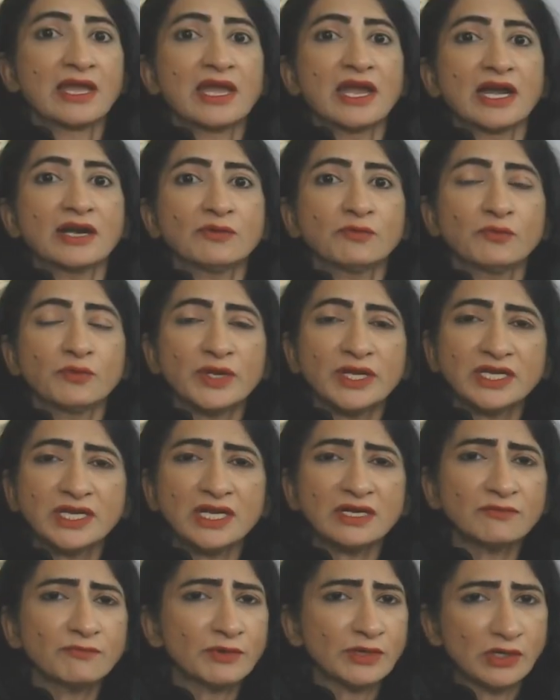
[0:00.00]
And we
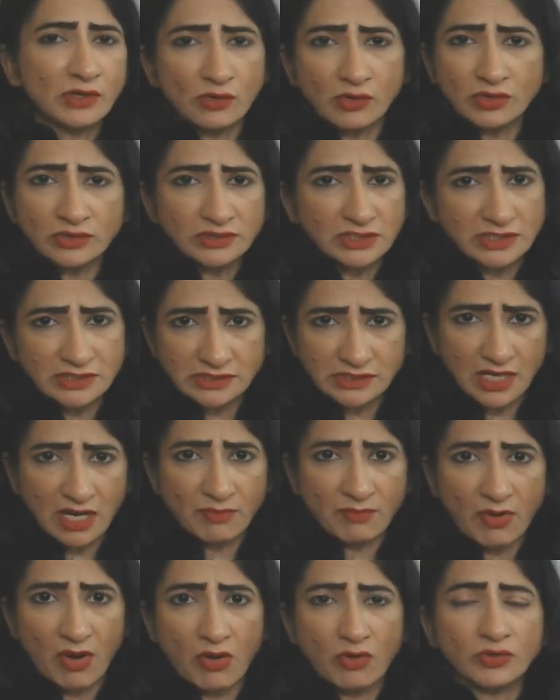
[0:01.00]
can withdraw this
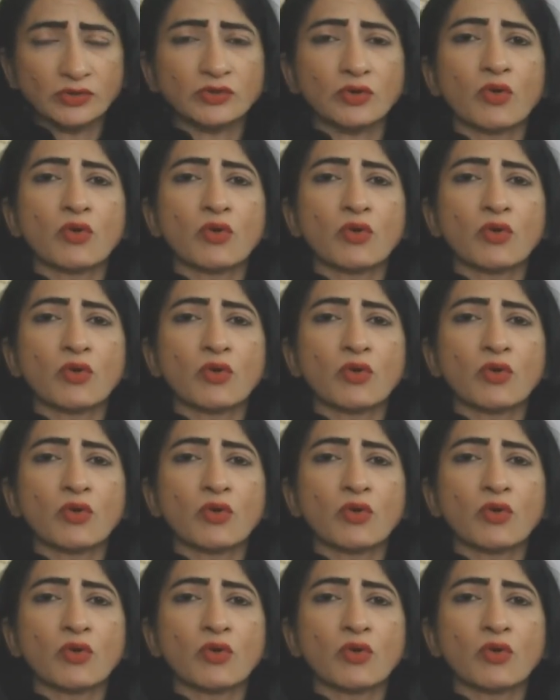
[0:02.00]
amount